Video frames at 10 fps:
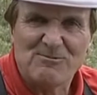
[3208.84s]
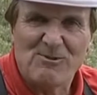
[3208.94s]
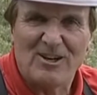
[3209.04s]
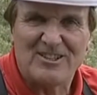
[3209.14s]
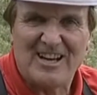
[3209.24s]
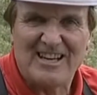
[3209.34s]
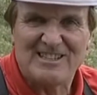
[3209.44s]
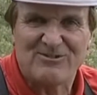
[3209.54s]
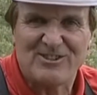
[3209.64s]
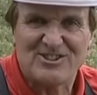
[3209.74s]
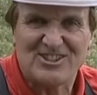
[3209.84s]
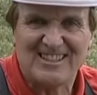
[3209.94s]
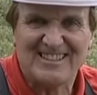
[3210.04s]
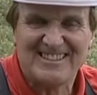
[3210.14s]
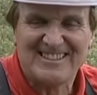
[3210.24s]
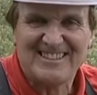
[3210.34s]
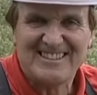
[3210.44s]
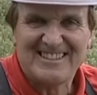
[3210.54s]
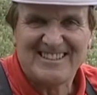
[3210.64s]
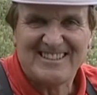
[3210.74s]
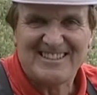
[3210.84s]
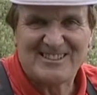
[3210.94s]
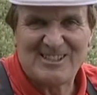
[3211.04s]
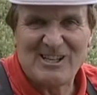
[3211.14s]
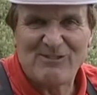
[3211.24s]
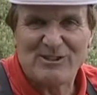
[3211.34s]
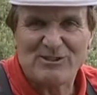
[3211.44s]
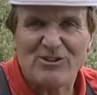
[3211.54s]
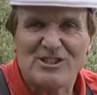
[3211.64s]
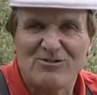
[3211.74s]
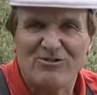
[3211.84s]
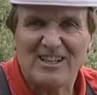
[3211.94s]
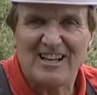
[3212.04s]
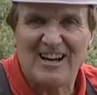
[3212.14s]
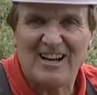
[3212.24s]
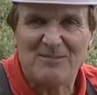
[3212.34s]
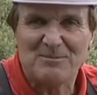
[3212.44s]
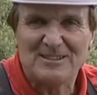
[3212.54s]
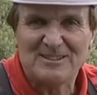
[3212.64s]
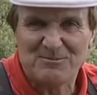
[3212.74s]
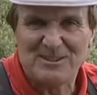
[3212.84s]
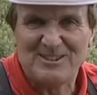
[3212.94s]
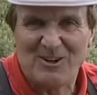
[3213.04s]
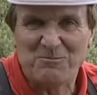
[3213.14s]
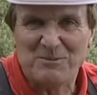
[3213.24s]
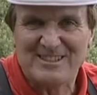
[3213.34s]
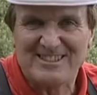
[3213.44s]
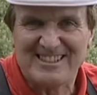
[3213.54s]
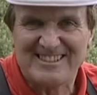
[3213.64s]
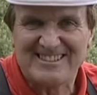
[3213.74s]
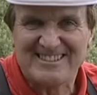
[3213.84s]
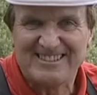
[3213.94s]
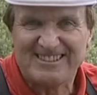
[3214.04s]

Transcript: What a day's fishing. Surface fishing for carp with dog biscuits.